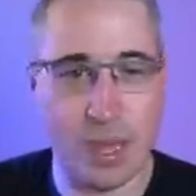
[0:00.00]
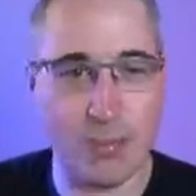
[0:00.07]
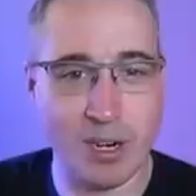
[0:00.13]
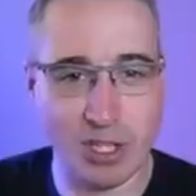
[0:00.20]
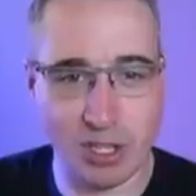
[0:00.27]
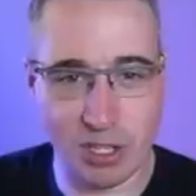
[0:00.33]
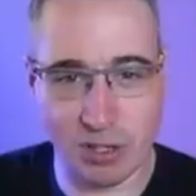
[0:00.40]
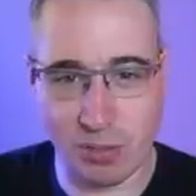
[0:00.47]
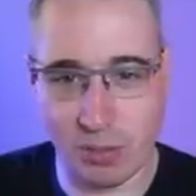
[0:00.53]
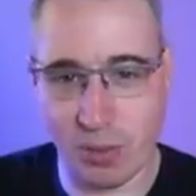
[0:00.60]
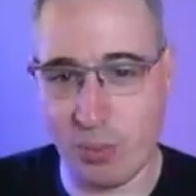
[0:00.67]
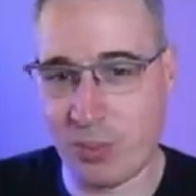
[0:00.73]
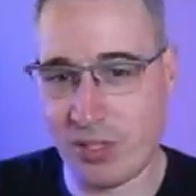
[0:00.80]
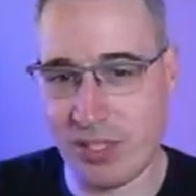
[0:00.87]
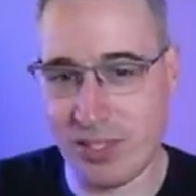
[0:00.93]
I'm not sure.
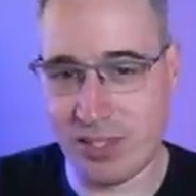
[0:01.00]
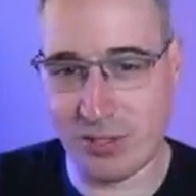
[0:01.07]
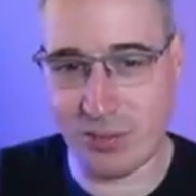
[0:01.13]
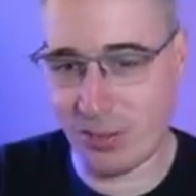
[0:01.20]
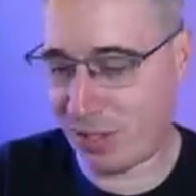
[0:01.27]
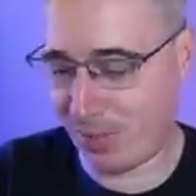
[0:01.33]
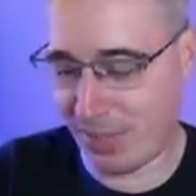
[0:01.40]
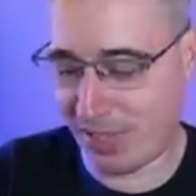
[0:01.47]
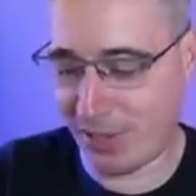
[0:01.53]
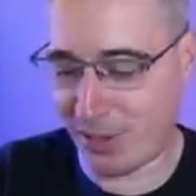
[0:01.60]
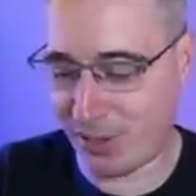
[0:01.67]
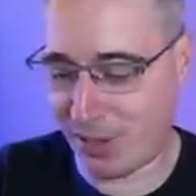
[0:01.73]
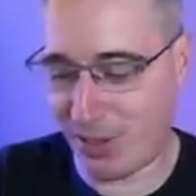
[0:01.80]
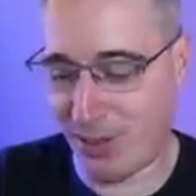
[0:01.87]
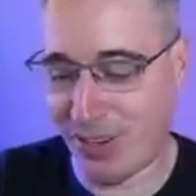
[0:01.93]
We will need this for something
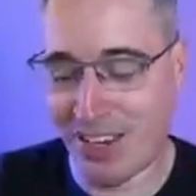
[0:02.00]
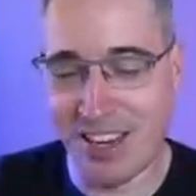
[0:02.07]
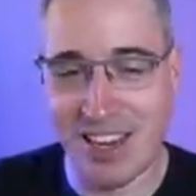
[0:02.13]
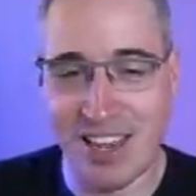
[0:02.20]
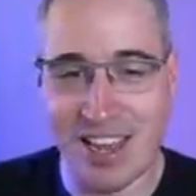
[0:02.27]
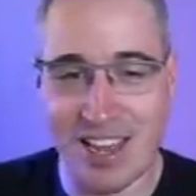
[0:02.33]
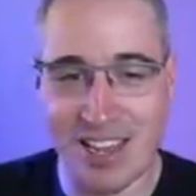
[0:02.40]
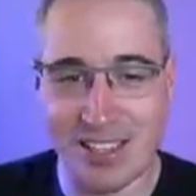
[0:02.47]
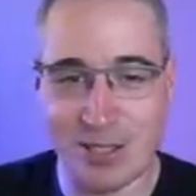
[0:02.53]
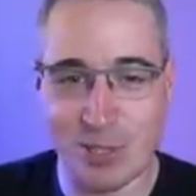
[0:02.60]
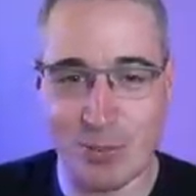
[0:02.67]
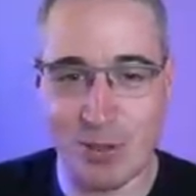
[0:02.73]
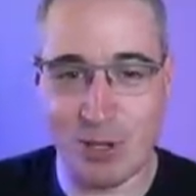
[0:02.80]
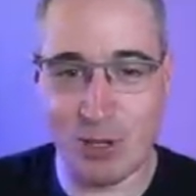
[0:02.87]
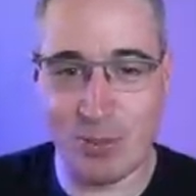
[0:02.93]
else though. Uh,
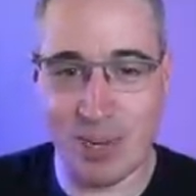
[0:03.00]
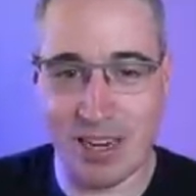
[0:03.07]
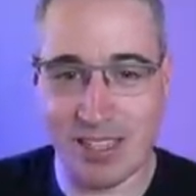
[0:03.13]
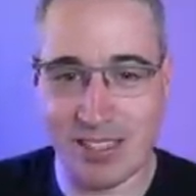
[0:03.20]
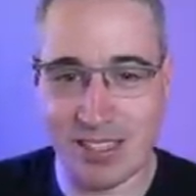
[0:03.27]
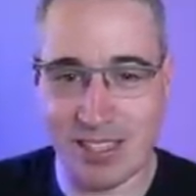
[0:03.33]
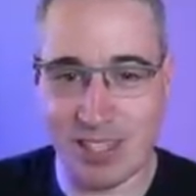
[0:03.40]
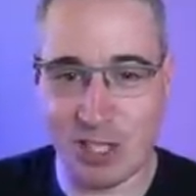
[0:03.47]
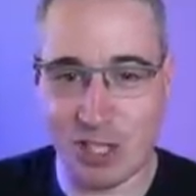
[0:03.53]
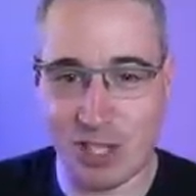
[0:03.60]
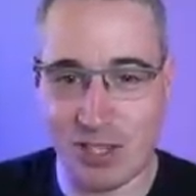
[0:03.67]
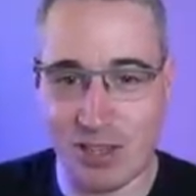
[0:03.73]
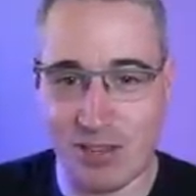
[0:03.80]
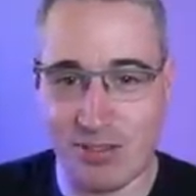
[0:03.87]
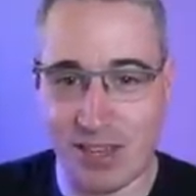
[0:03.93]
so I'm going to do my
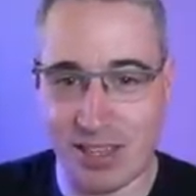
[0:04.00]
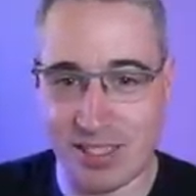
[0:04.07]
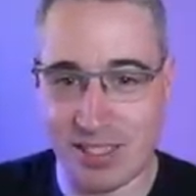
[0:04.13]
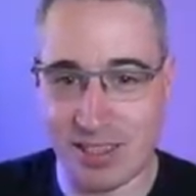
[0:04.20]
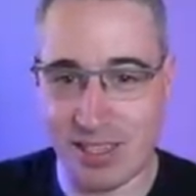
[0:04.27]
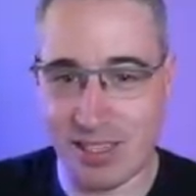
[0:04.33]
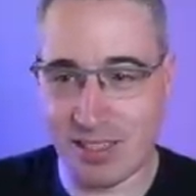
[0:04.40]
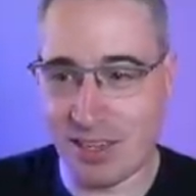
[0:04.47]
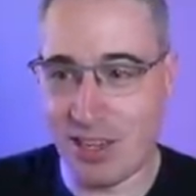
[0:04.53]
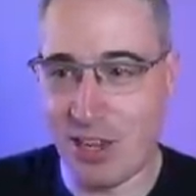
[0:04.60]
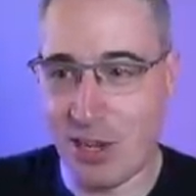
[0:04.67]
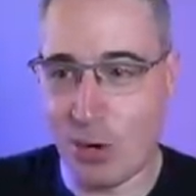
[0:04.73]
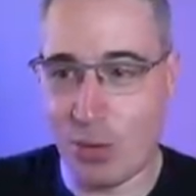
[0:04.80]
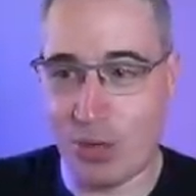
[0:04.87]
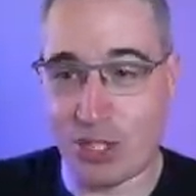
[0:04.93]
isolation of isolate,
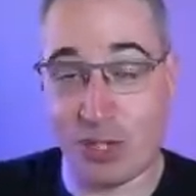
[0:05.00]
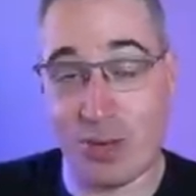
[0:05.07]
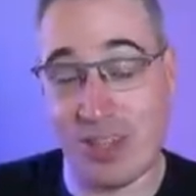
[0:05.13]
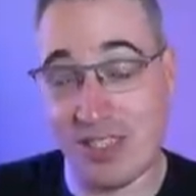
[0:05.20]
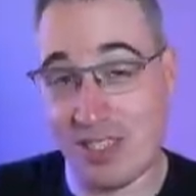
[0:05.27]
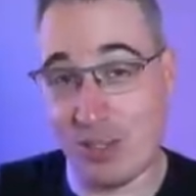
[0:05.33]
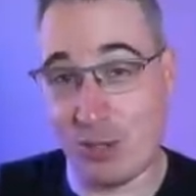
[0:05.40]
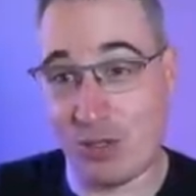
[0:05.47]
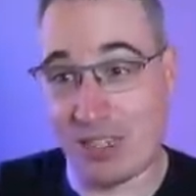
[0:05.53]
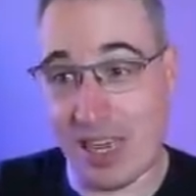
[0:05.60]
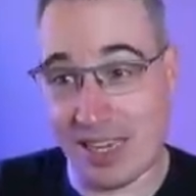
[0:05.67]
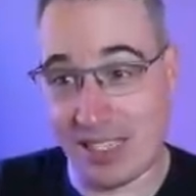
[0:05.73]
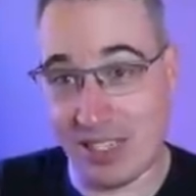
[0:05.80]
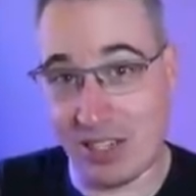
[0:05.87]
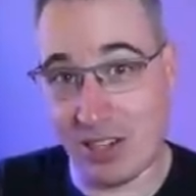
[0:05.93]
which creates a new
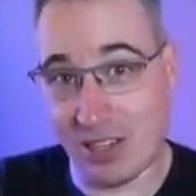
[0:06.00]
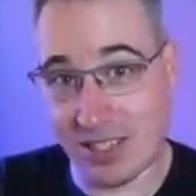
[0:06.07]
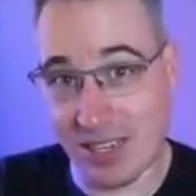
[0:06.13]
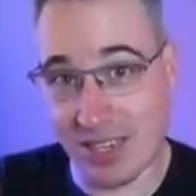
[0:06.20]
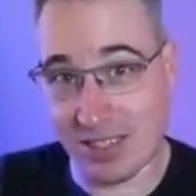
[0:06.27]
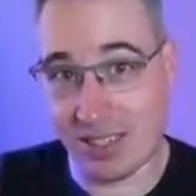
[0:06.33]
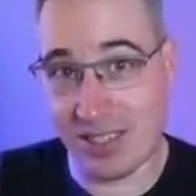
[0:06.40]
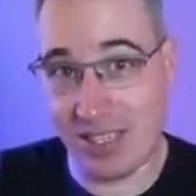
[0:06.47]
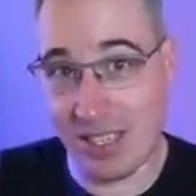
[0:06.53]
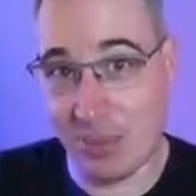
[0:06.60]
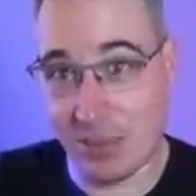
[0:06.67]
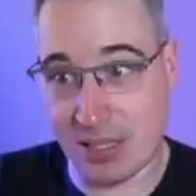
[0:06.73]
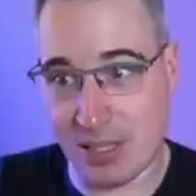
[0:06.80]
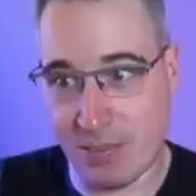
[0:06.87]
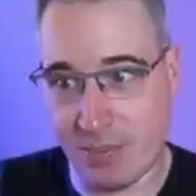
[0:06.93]
stacking context and
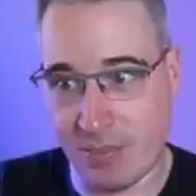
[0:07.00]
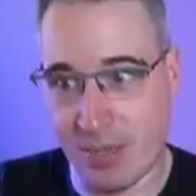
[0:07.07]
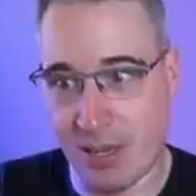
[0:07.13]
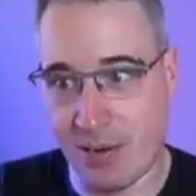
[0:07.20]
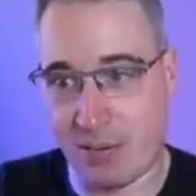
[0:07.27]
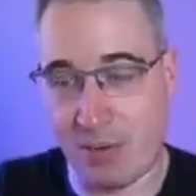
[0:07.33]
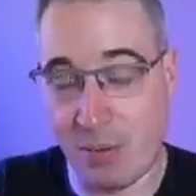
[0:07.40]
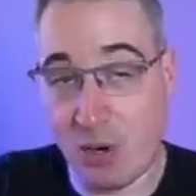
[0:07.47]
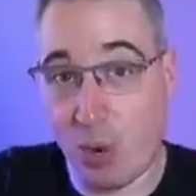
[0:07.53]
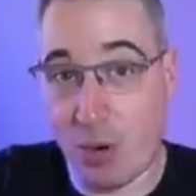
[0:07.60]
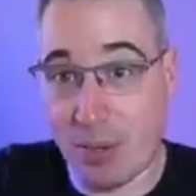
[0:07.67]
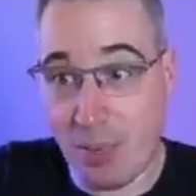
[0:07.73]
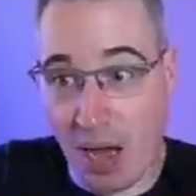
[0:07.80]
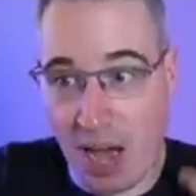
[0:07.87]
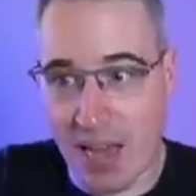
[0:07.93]
keeps them from
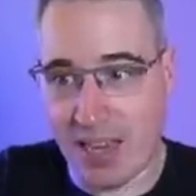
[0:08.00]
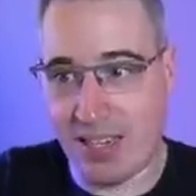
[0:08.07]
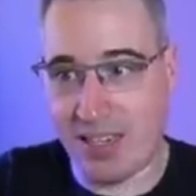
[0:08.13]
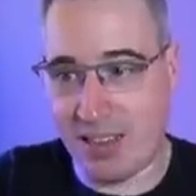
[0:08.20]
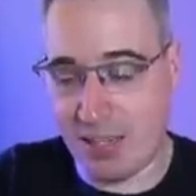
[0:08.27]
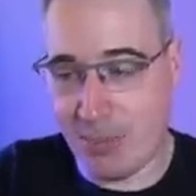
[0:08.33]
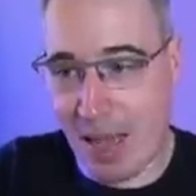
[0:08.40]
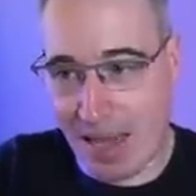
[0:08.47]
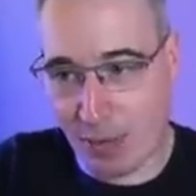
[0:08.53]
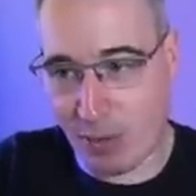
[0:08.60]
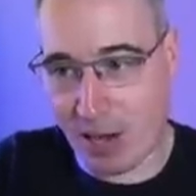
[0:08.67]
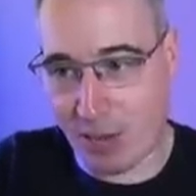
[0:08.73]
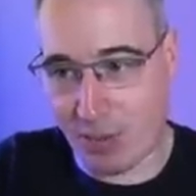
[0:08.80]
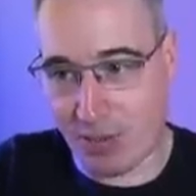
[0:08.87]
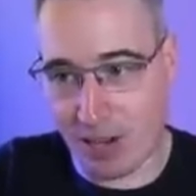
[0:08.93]
going behind the
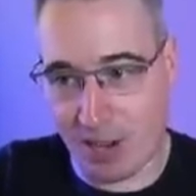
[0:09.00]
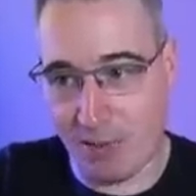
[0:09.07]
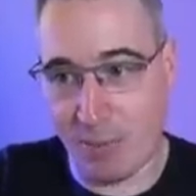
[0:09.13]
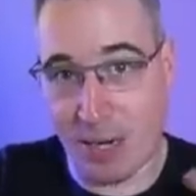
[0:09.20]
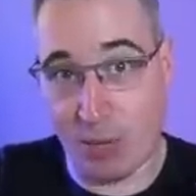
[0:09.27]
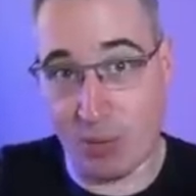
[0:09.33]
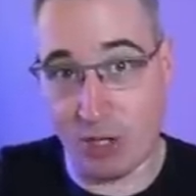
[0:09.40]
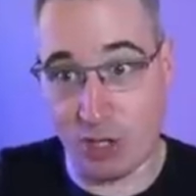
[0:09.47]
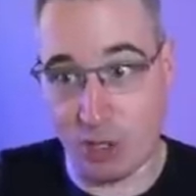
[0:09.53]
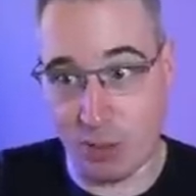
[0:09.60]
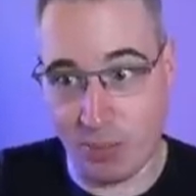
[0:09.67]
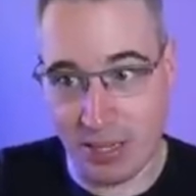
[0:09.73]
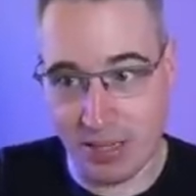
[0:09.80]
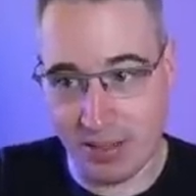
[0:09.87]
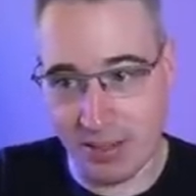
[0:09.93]
background of my
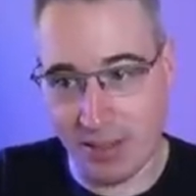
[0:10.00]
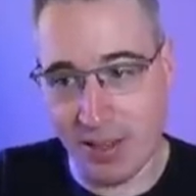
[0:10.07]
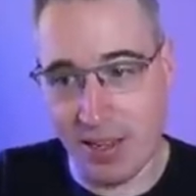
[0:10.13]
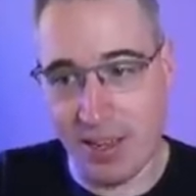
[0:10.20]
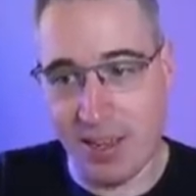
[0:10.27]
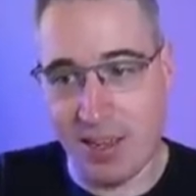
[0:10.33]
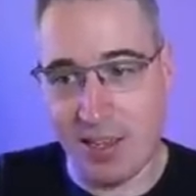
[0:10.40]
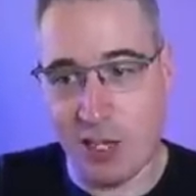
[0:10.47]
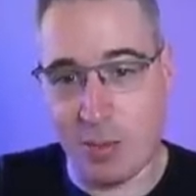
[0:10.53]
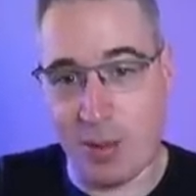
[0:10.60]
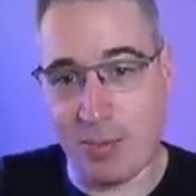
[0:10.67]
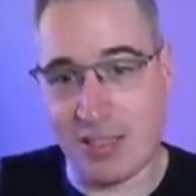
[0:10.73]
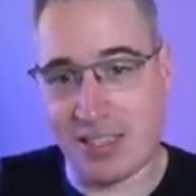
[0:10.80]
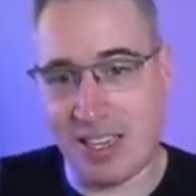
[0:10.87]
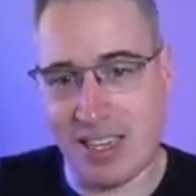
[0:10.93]
original button. You
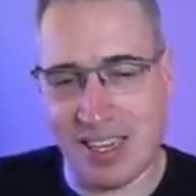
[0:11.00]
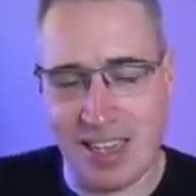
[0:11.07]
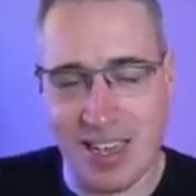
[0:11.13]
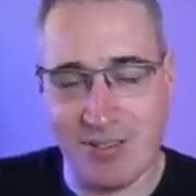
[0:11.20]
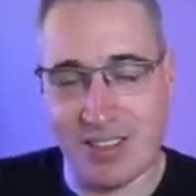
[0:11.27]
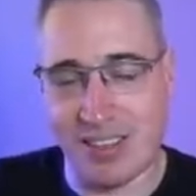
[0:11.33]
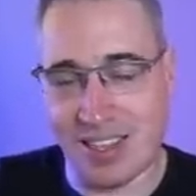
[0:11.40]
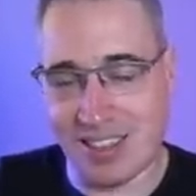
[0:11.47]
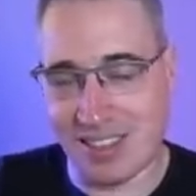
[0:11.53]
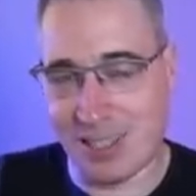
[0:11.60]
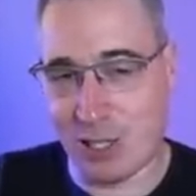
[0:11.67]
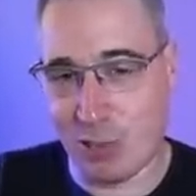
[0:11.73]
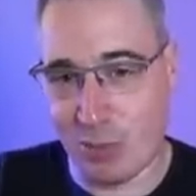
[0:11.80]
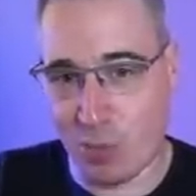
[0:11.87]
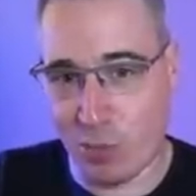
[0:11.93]
might be saying, Kevin, that's
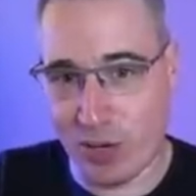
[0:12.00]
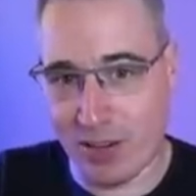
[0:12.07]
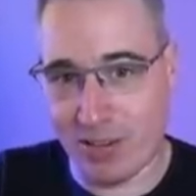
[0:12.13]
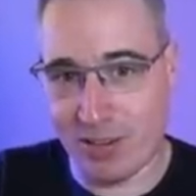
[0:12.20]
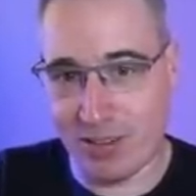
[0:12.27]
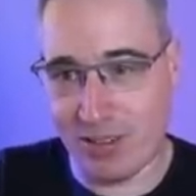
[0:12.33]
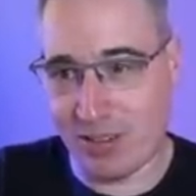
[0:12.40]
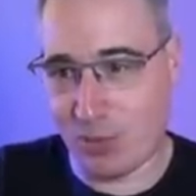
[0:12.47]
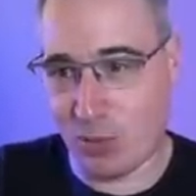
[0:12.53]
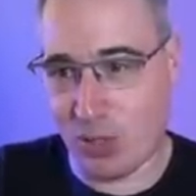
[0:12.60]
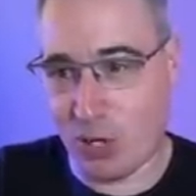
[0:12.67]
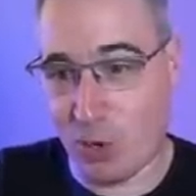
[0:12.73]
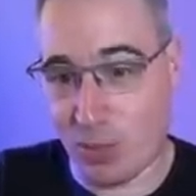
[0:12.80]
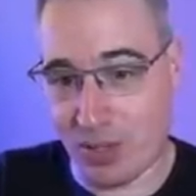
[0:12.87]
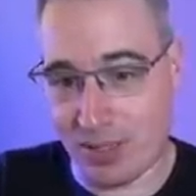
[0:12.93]
a little bit weird because
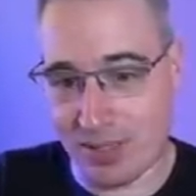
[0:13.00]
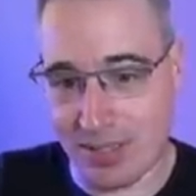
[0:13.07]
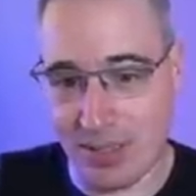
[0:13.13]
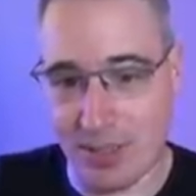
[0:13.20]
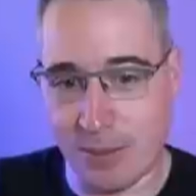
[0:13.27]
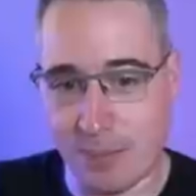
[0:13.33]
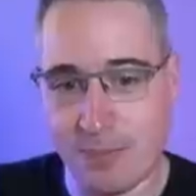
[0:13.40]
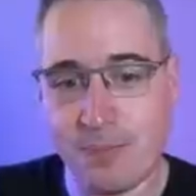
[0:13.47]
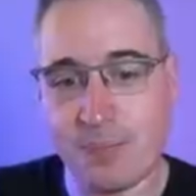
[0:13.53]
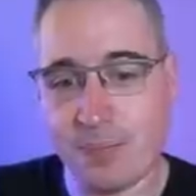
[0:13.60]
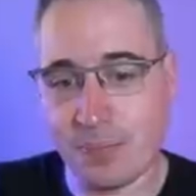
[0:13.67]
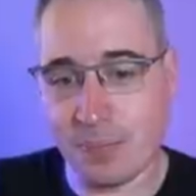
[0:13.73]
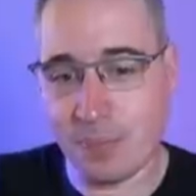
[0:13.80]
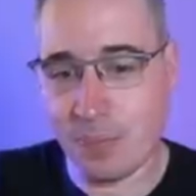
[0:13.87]
we don't want to see them.